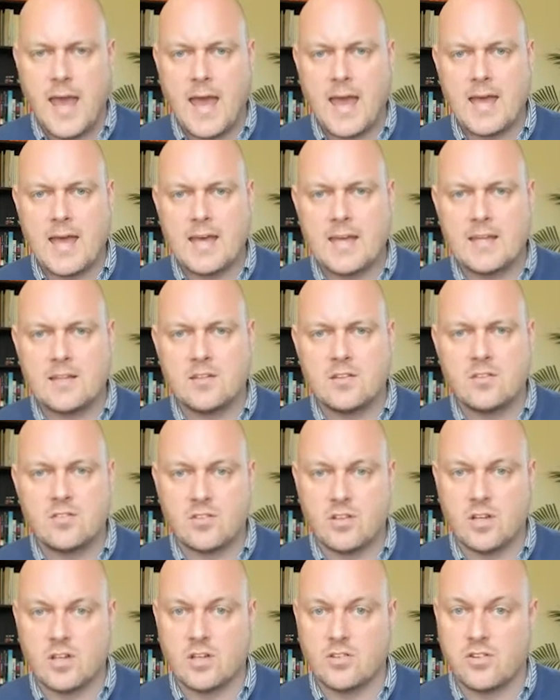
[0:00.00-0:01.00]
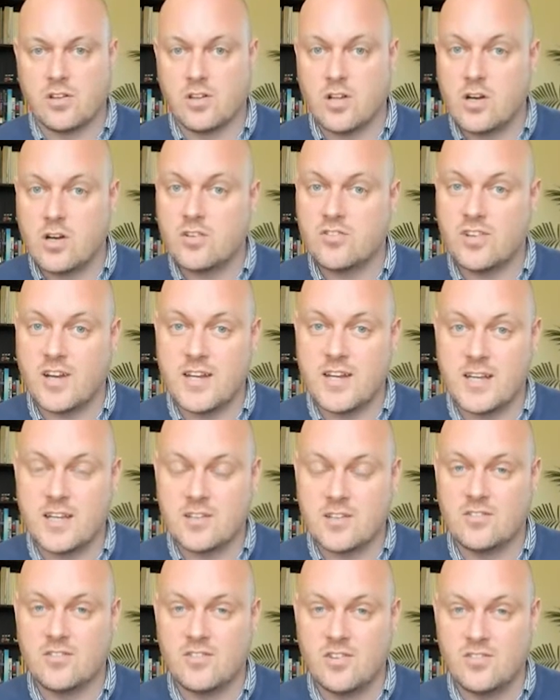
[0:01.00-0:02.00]
And alongside
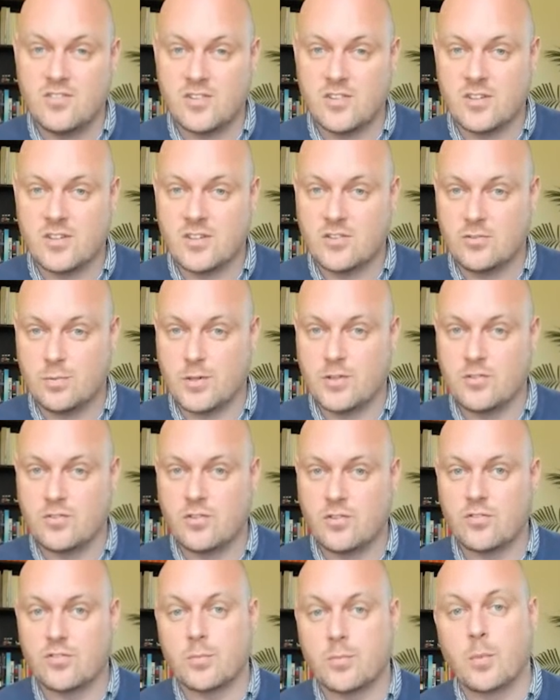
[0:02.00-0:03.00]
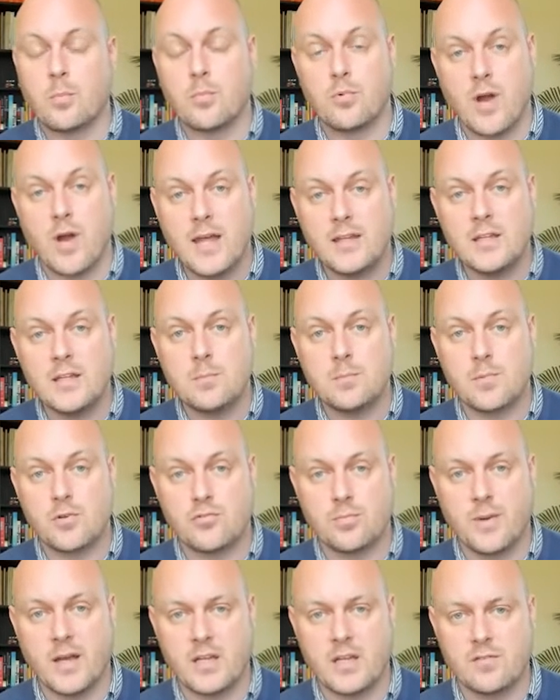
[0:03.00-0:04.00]
inconsistent experiences from a branding
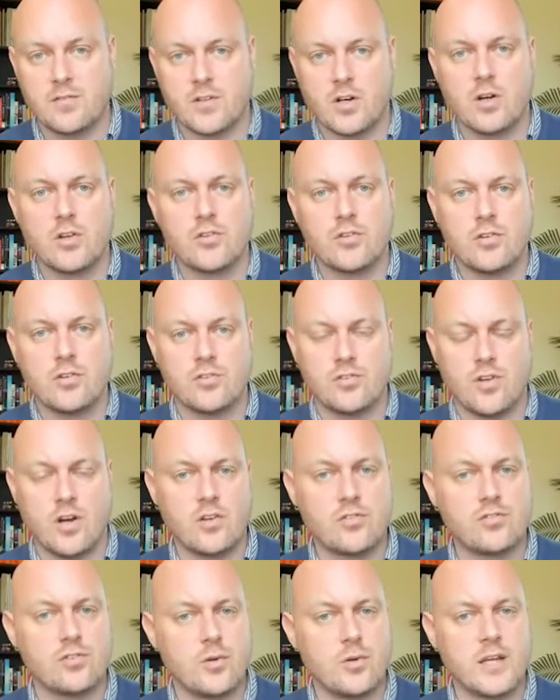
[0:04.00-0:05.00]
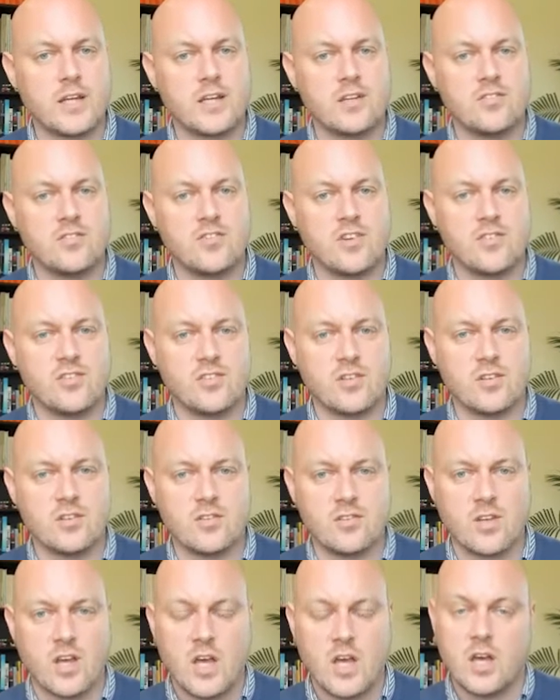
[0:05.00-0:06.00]
perspective, they're also
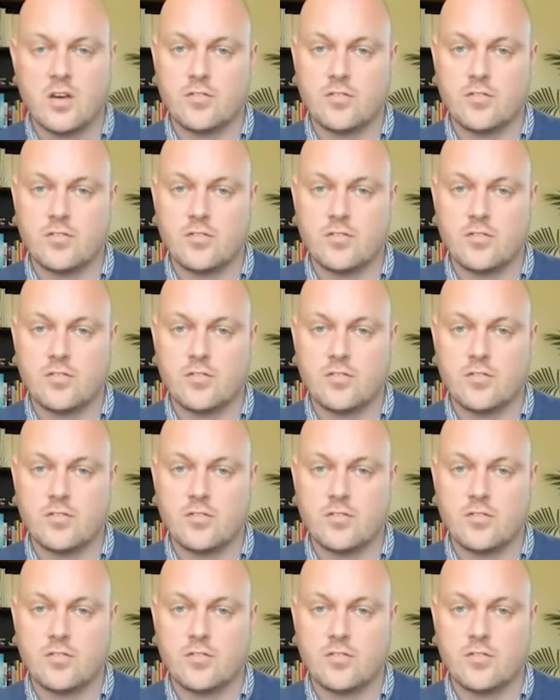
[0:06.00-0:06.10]
inconsistent